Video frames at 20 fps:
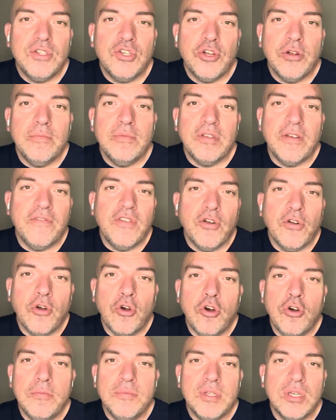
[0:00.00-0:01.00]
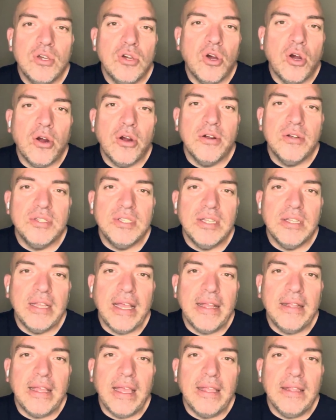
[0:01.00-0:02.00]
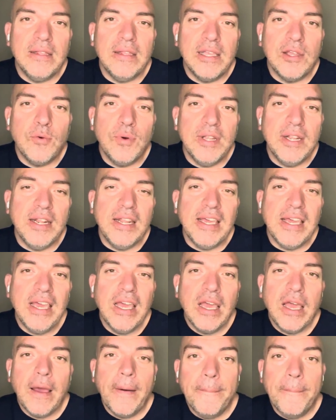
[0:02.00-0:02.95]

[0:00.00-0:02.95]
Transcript: terms of their homes and cars and liquidity.